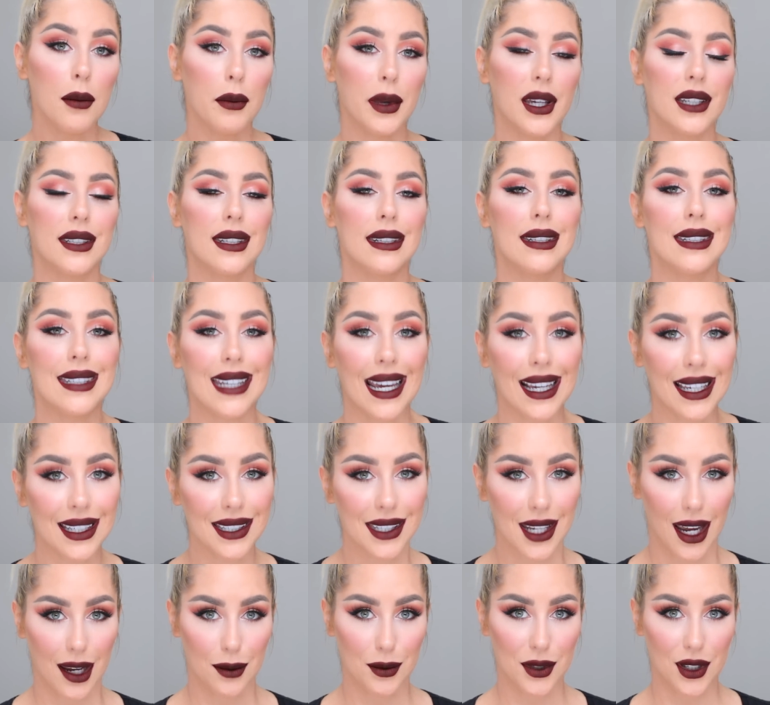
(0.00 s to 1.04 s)
because the
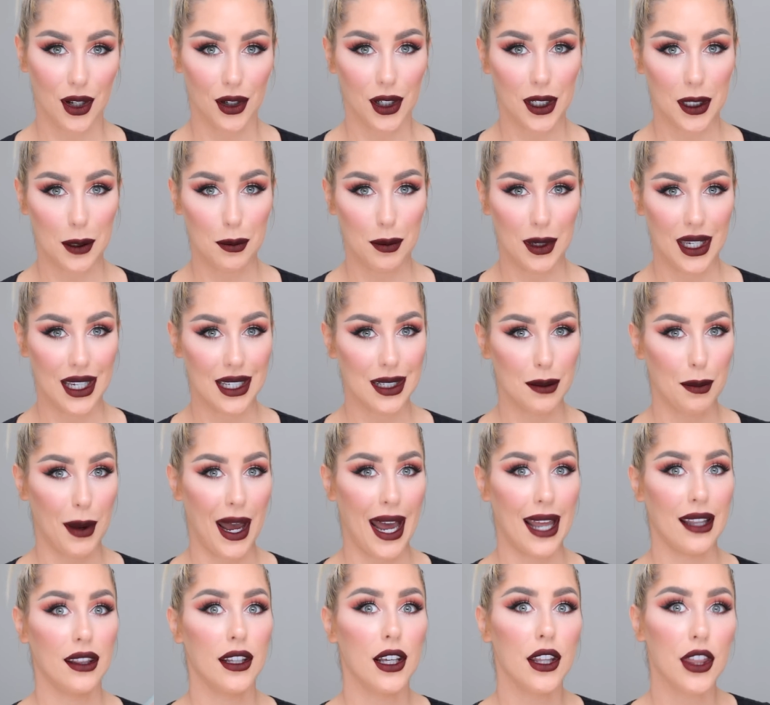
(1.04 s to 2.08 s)
second time's not gonna be as
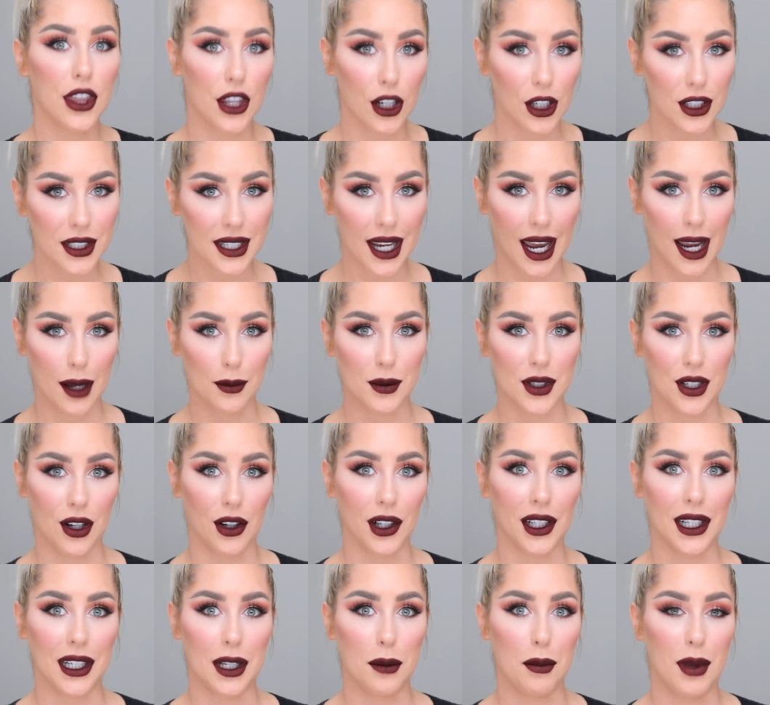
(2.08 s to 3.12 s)
bad, the third time's
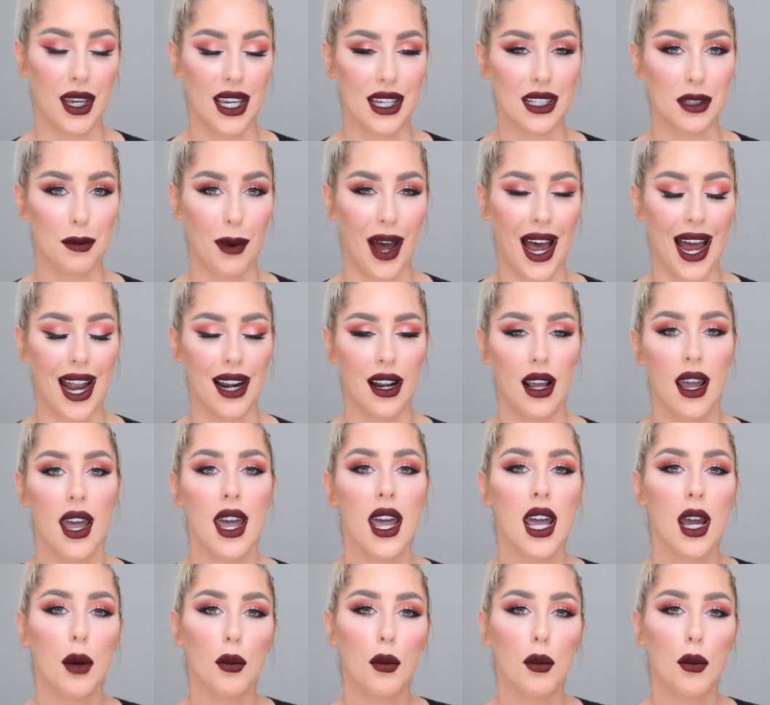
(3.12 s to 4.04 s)
not gonna be as bad.